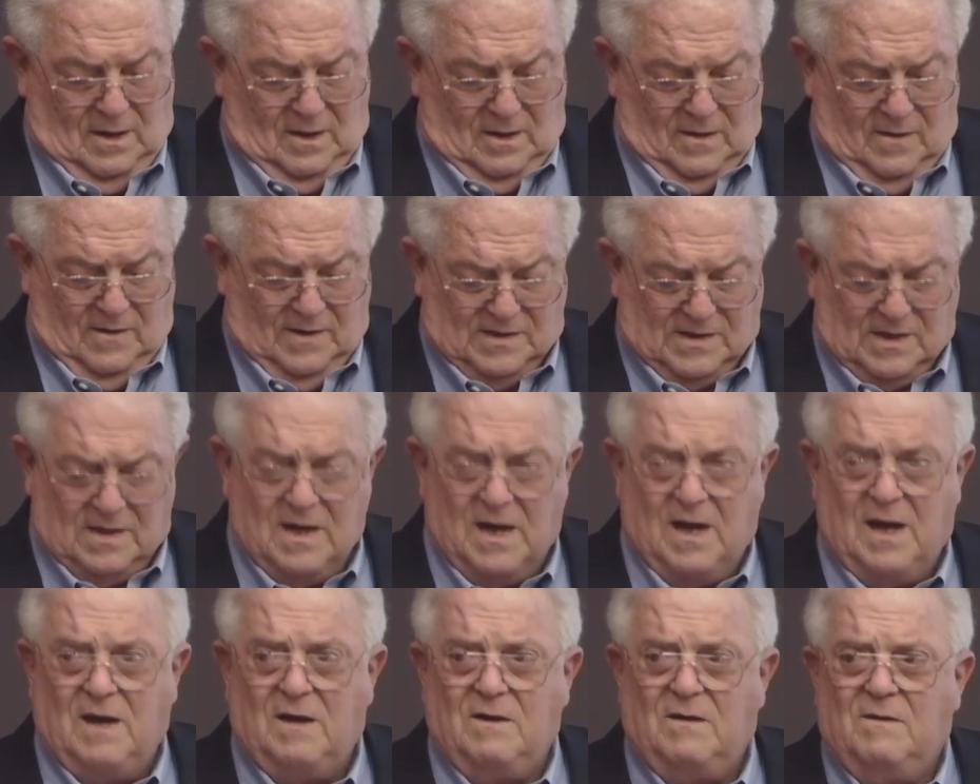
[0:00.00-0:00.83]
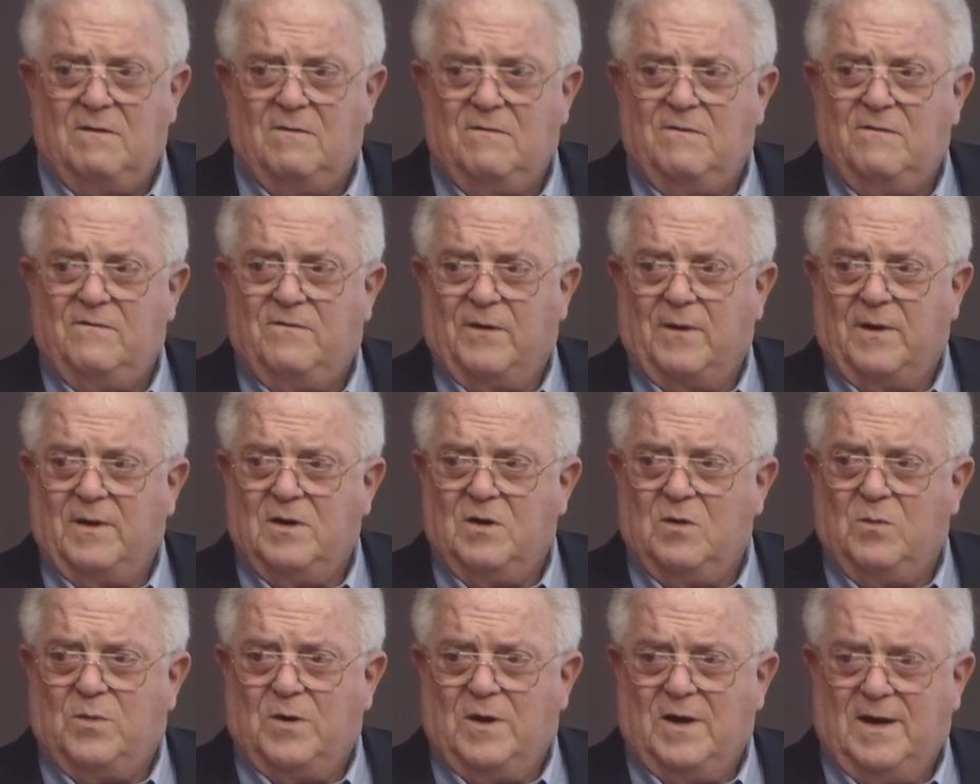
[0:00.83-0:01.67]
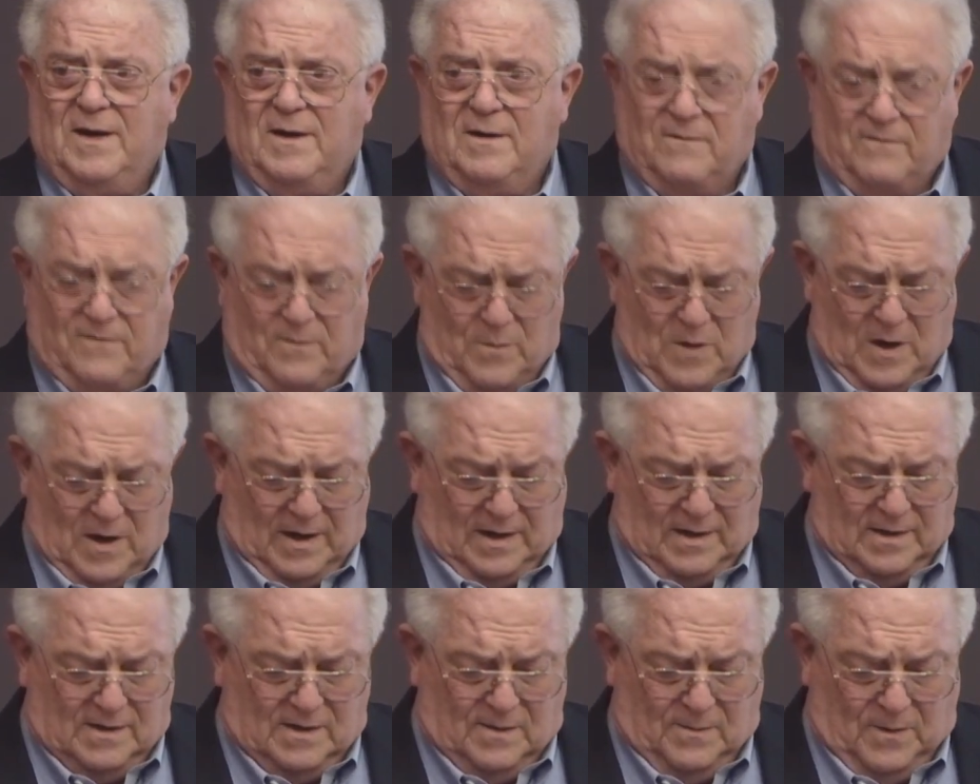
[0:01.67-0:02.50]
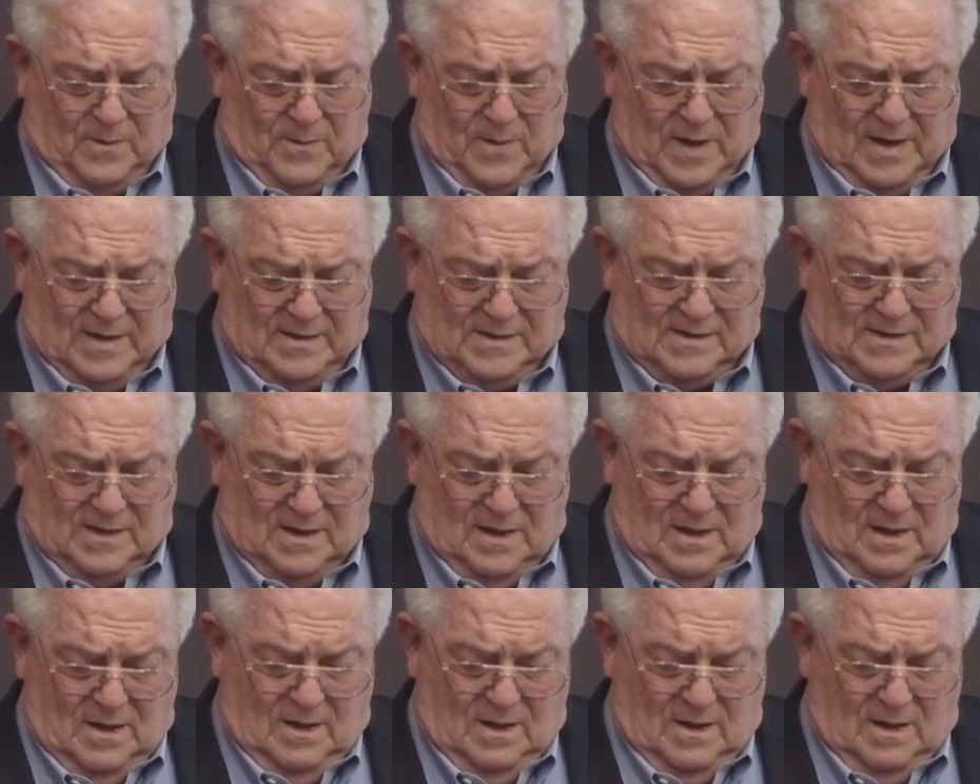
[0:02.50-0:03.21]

There is a need for a new breed of American diplomats